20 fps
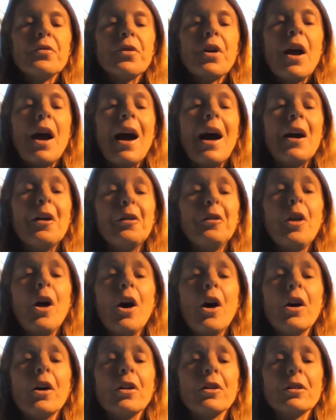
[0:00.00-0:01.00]
For how
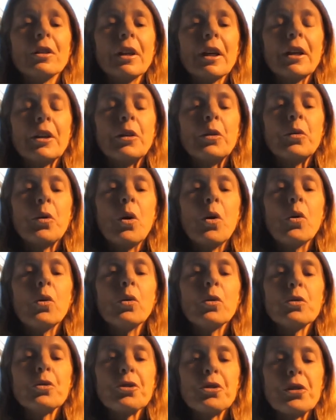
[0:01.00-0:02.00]
long can you
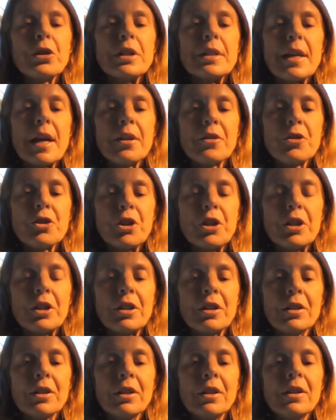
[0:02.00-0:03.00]
hold your
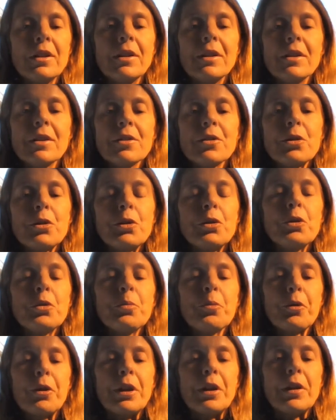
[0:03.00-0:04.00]
attention to
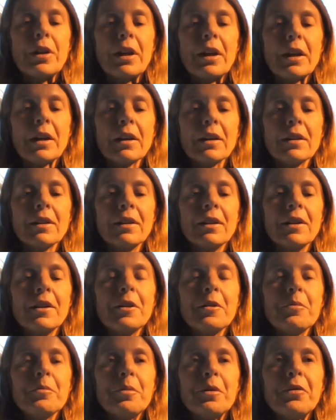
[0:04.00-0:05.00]
your breathing
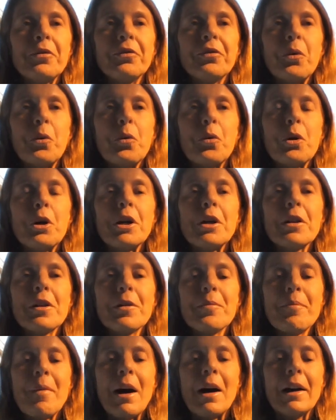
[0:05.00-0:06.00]
before
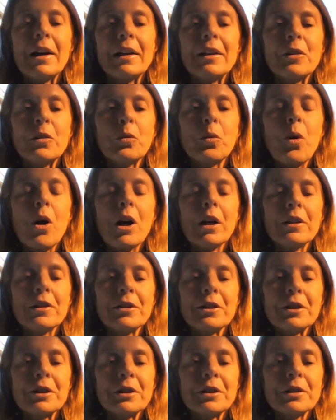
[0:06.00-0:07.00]
the mind
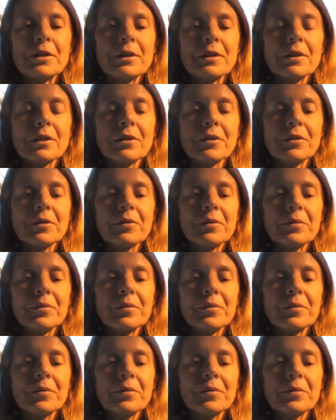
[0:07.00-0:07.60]
wanders?